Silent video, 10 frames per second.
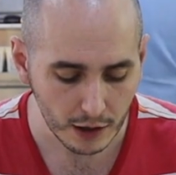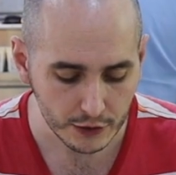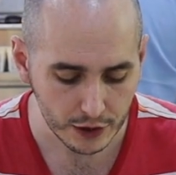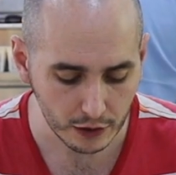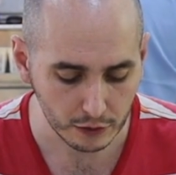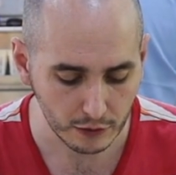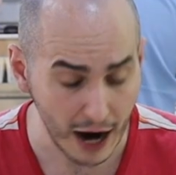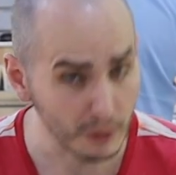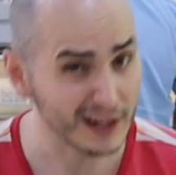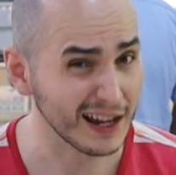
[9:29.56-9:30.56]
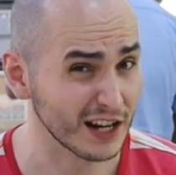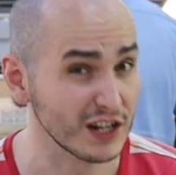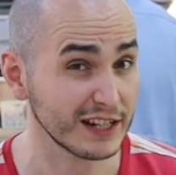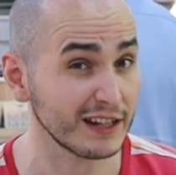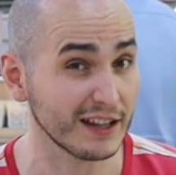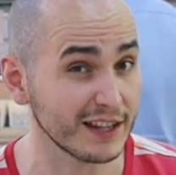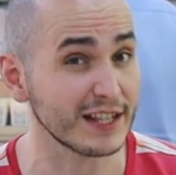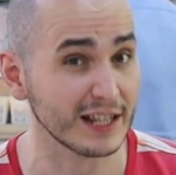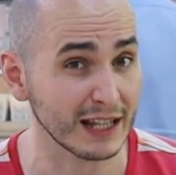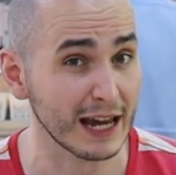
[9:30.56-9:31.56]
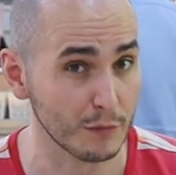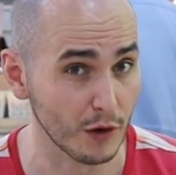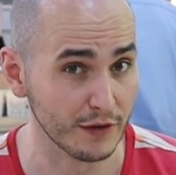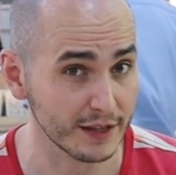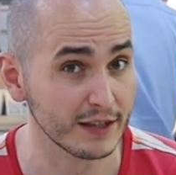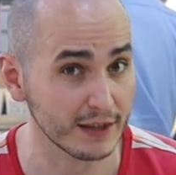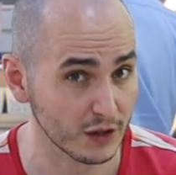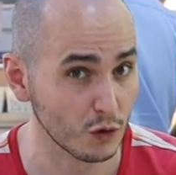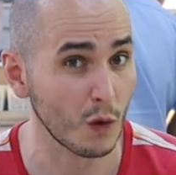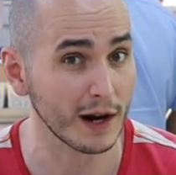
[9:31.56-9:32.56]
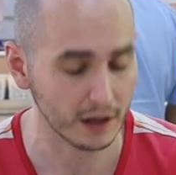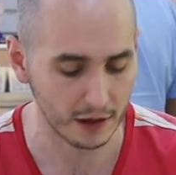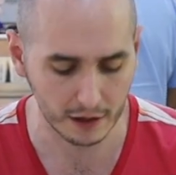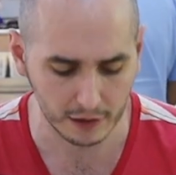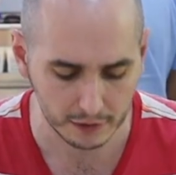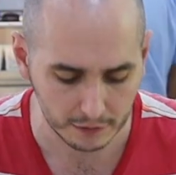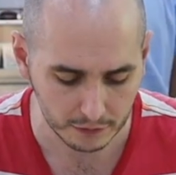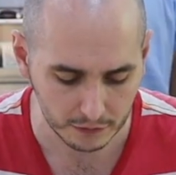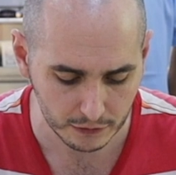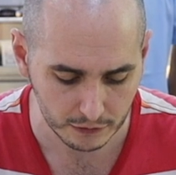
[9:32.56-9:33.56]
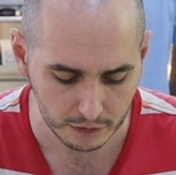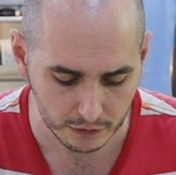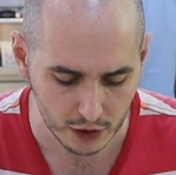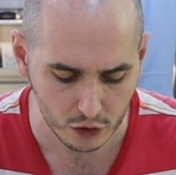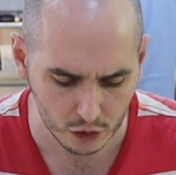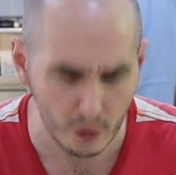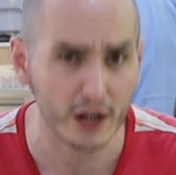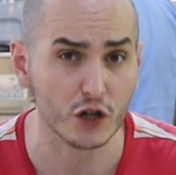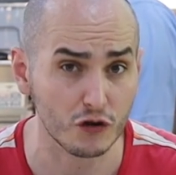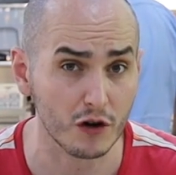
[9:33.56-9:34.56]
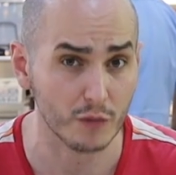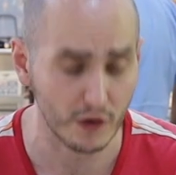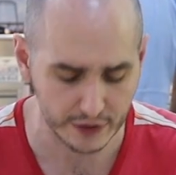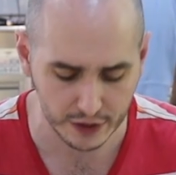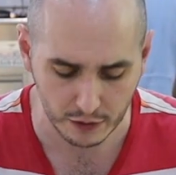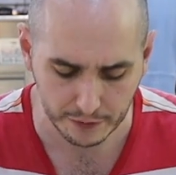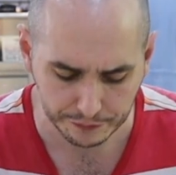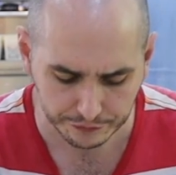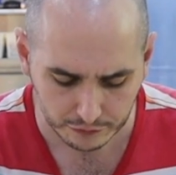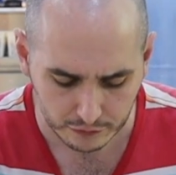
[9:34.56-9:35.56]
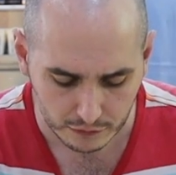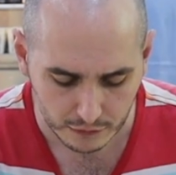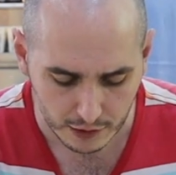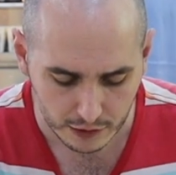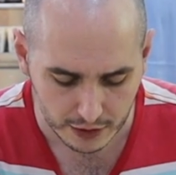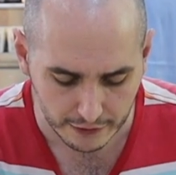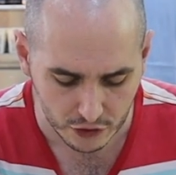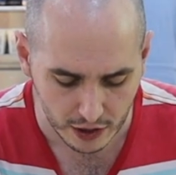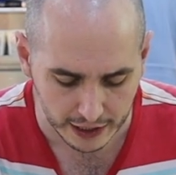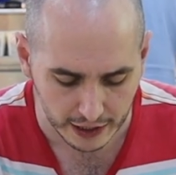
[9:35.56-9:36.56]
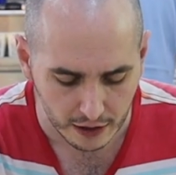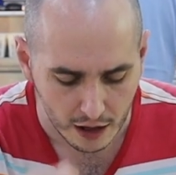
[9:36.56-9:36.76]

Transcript: So I wouldn't actually say that this is a light broth. This is quite a strong broth, this one. Let's give it a try again.